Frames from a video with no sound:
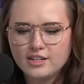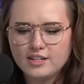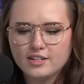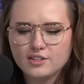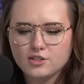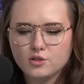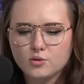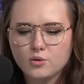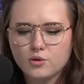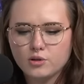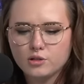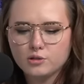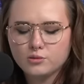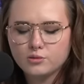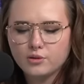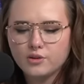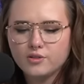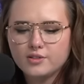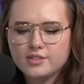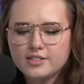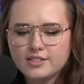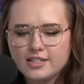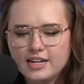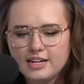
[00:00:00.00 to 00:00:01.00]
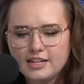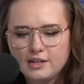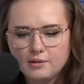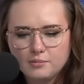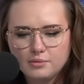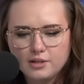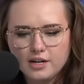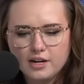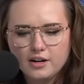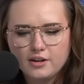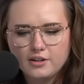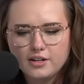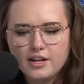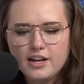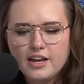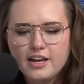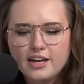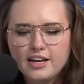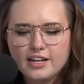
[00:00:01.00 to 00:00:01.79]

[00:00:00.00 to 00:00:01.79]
is quote-unquote standing proud,